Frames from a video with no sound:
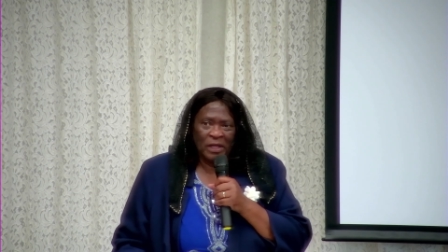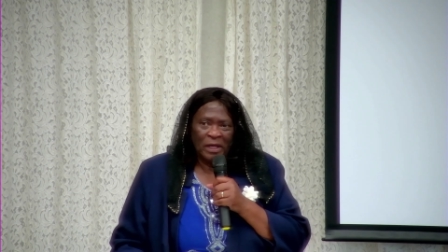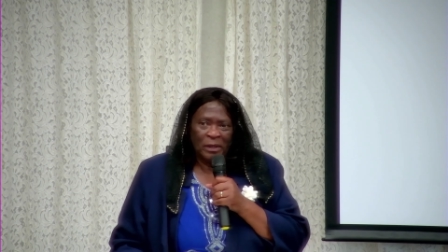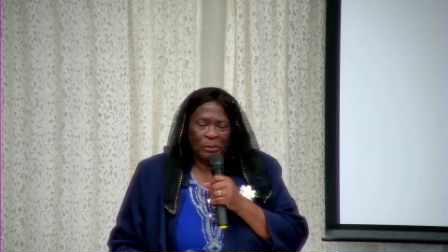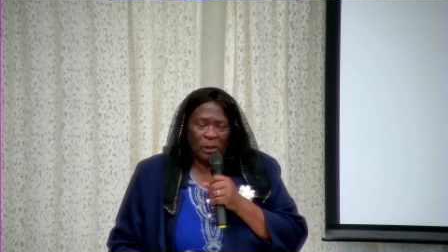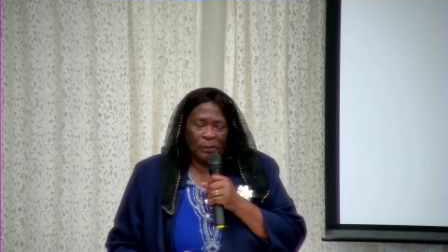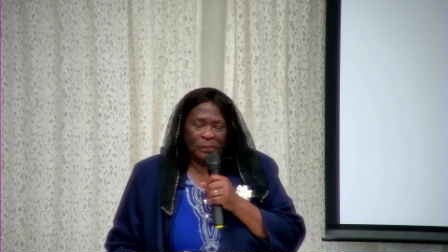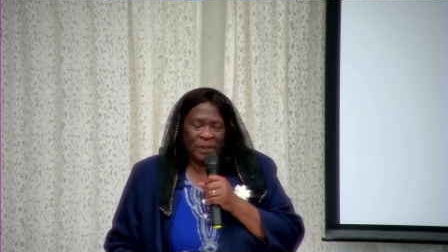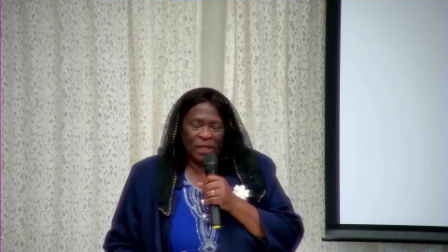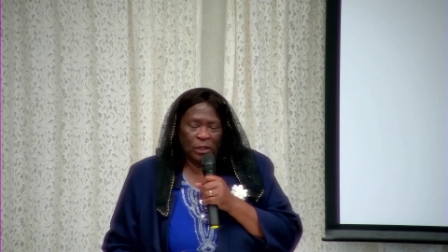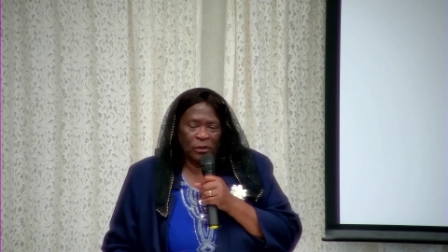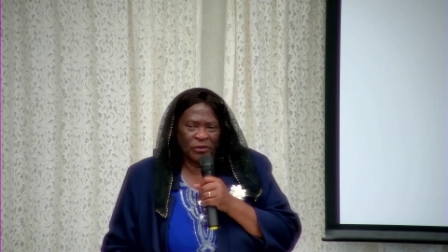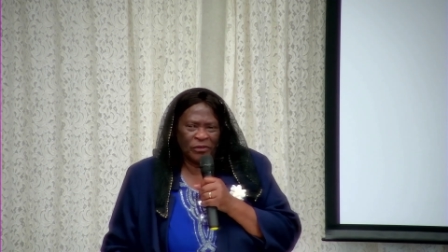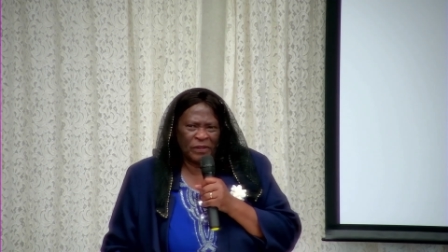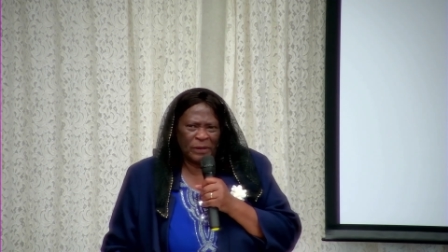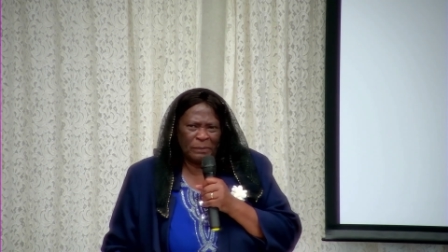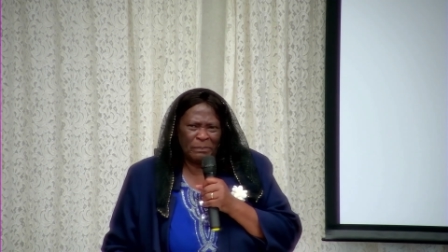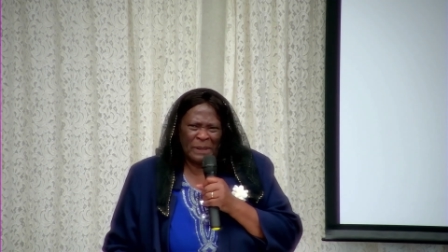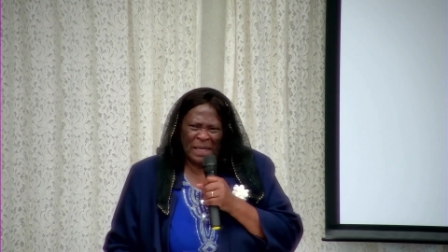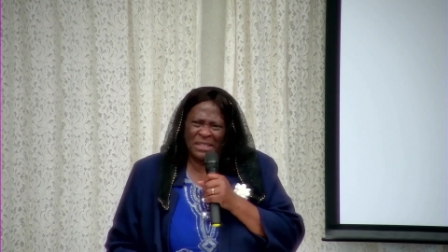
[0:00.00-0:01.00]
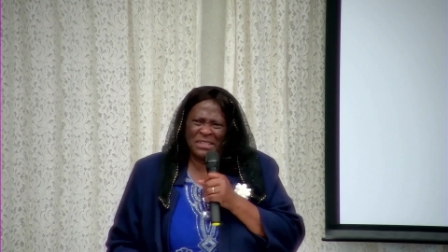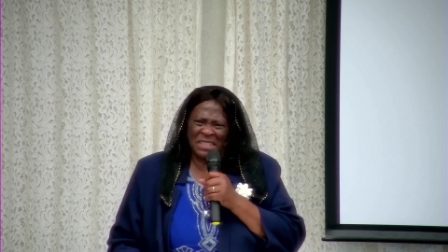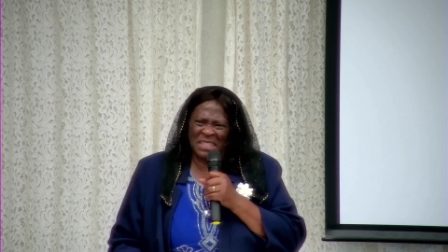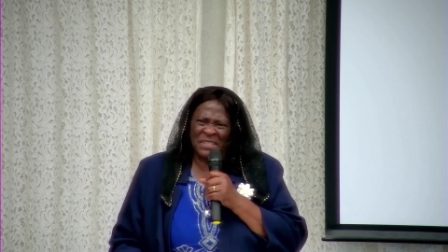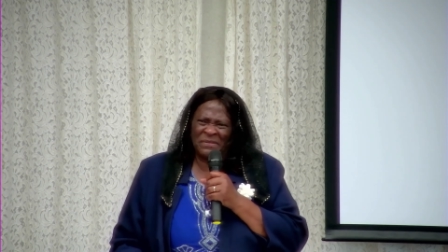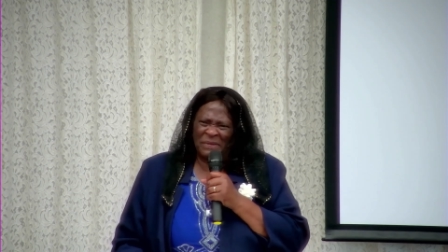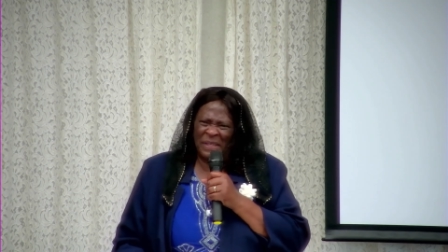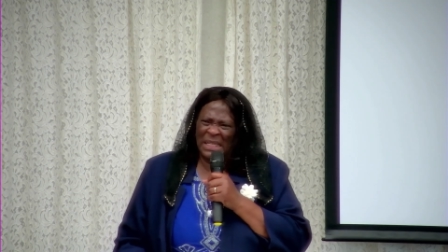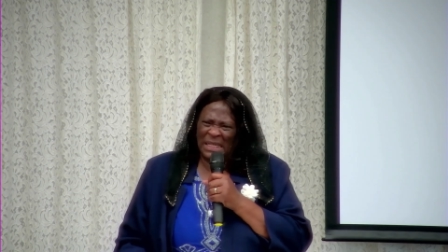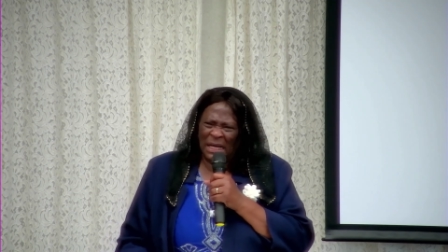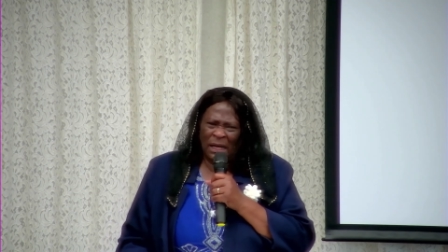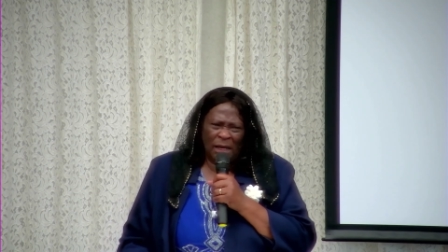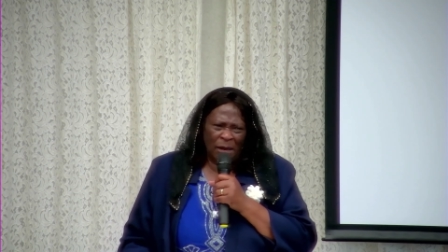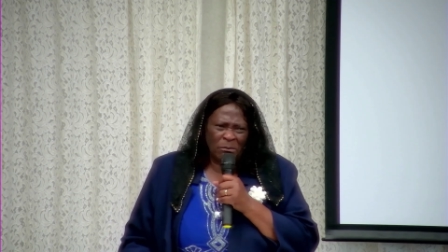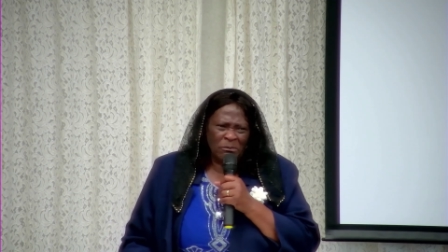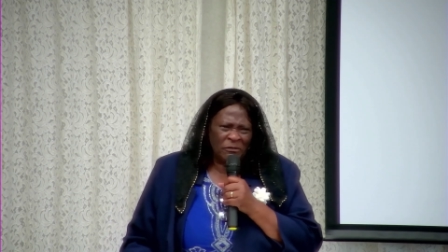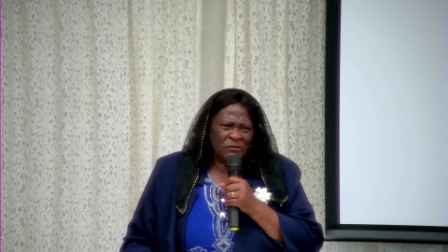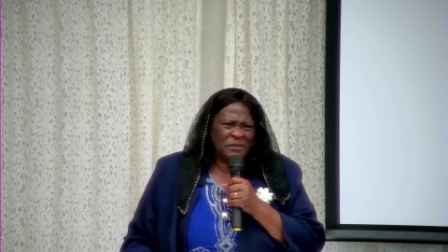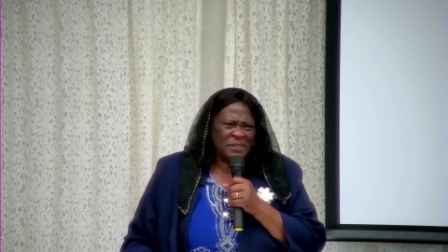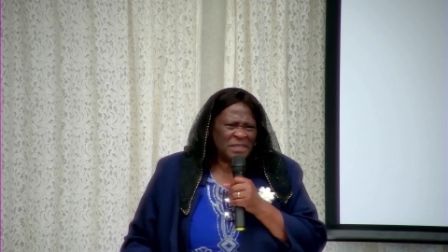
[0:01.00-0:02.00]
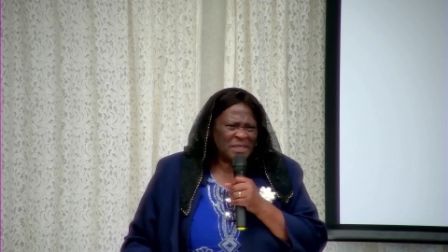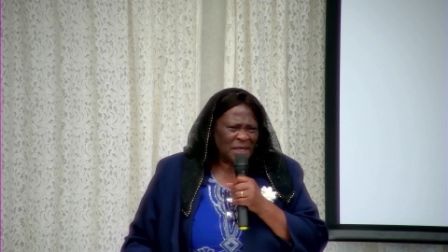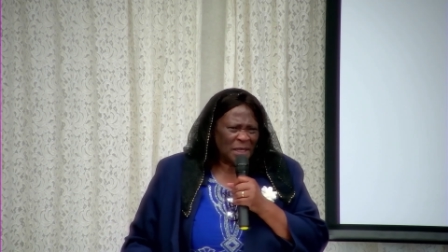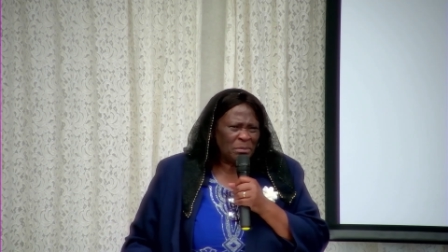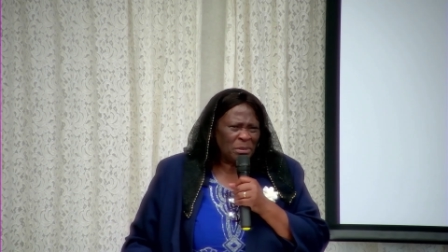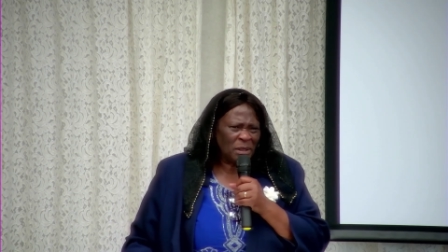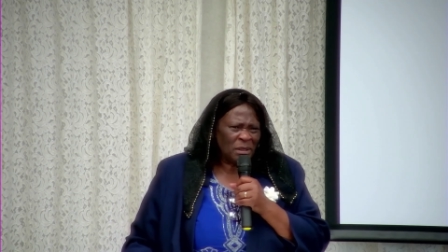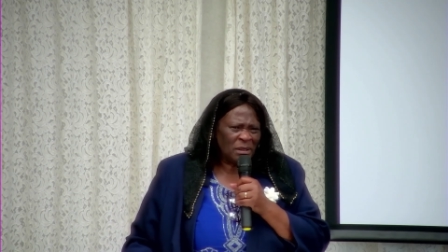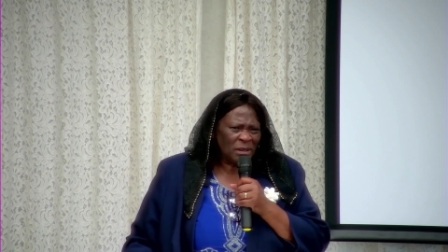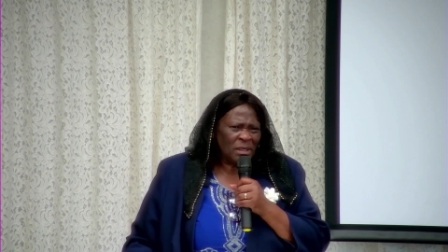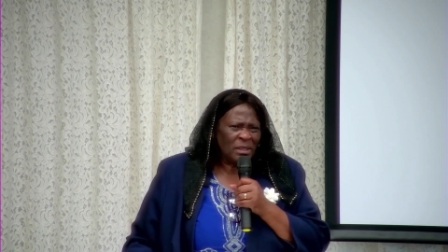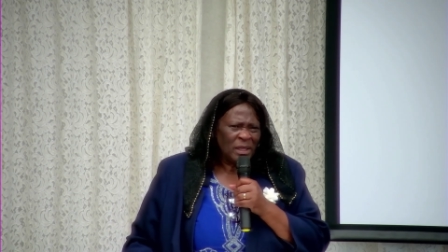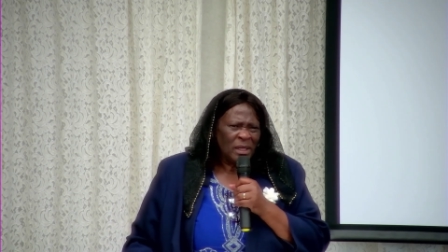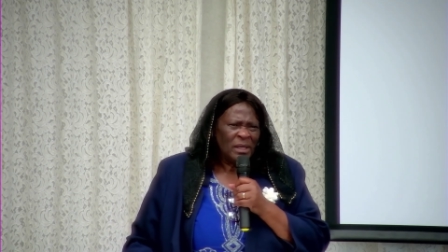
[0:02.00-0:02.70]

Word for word: but because it makes us feel comfortable.